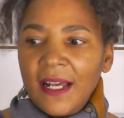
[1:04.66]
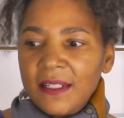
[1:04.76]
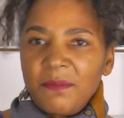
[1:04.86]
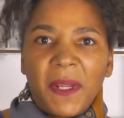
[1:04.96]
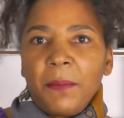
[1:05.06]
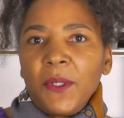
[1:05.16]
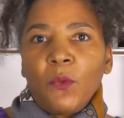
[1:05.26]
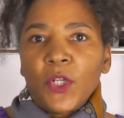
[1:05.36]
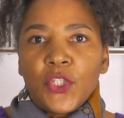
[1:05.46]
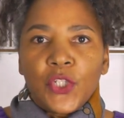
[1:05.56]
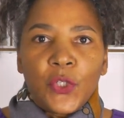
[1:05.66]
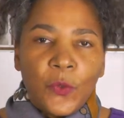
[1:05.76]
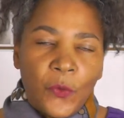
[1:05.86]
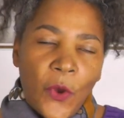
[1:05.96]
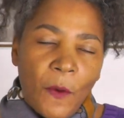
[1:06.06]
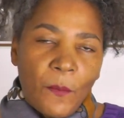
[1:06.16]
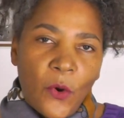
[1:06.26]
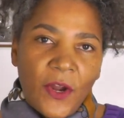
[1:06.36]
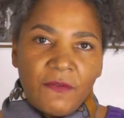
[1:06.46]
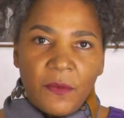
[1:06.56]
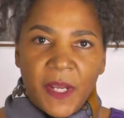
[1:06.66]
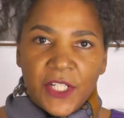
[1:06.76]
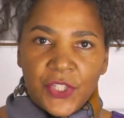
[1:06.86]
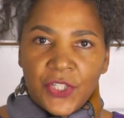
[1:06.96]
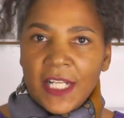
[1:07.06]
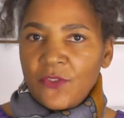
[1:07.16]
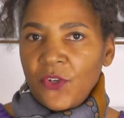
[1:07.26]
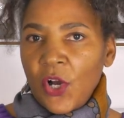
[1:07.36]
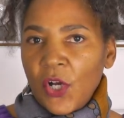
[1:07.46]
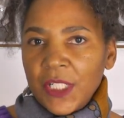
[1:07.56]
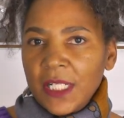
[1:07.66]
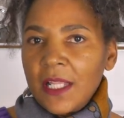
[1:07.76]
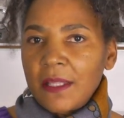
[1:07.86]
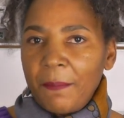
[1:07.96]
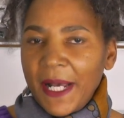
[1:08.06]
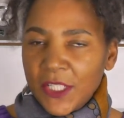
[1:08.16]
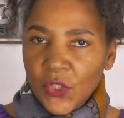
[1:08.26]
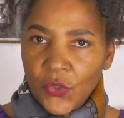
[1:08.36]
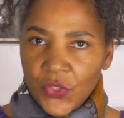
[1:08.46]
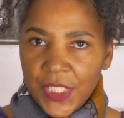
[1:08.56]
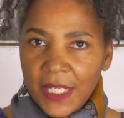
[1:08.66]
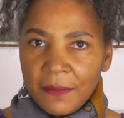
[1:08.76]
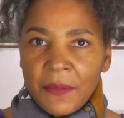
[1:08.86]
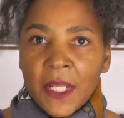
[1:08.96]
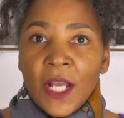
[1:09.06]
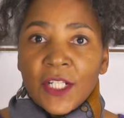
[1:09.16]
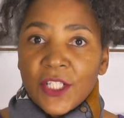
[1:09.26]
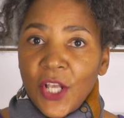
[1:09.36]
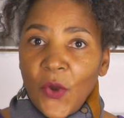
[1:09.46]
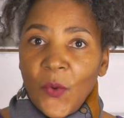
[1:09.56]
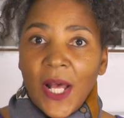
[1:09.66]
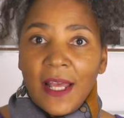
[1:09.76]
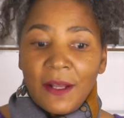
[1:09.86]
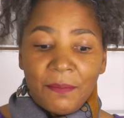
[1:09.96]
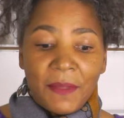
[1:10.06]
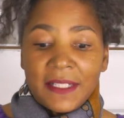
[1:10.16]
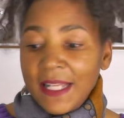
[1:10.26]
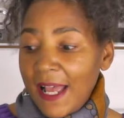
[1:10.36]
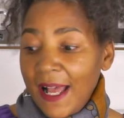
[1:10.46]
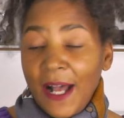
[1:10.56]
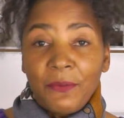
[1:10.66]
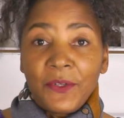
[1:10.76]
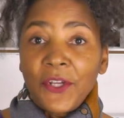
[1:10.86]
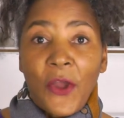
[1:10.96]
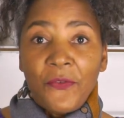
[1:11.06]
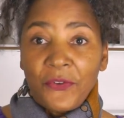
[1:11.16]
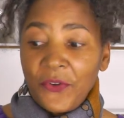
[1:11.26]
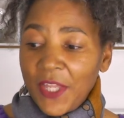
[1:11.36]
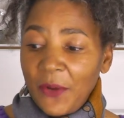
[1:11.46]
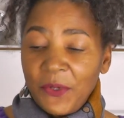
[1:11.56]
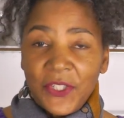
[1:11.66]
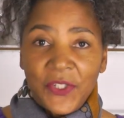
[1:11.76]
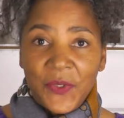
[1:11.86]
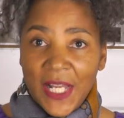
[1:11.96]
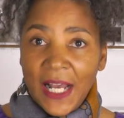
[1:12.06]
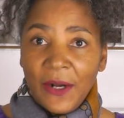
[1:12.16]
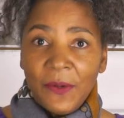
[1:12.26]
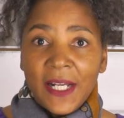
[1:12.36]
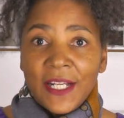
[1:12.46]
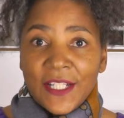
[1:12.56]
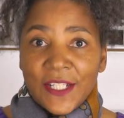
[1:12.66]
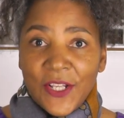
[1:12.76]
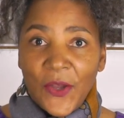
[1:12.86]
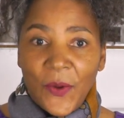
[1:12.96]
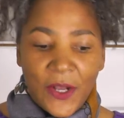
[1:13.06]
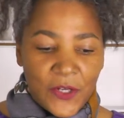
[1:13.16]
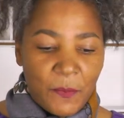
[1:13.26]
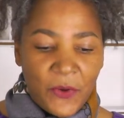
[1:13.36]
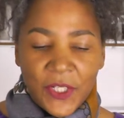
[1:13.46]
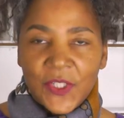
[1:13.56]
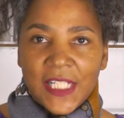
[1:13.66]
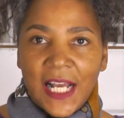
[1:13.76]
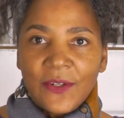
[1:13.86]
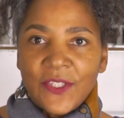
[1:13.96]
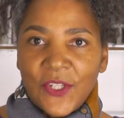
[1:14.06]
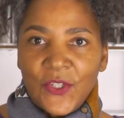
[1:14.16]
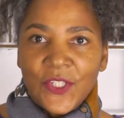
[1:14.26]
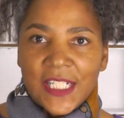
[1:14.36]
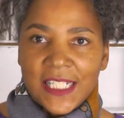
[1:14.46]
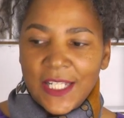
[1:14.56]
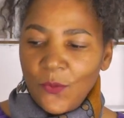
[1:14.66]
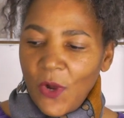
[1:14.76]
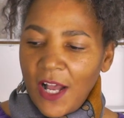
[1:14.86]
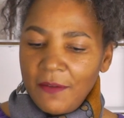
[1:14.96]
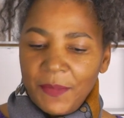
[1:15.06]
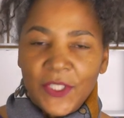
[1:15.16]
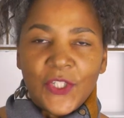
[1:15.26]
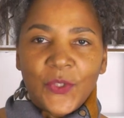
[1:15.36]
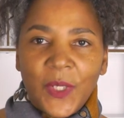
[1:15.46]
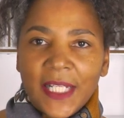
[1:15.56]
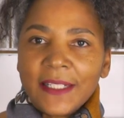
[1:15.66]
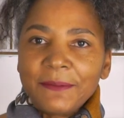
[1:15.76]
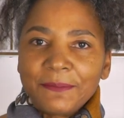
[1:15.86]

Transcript: and maybe one or two more information as regarding the pattern cutting. So yeah, I'm going to go through that with you now. So I'm going to bring you down so you can see what I've been doing.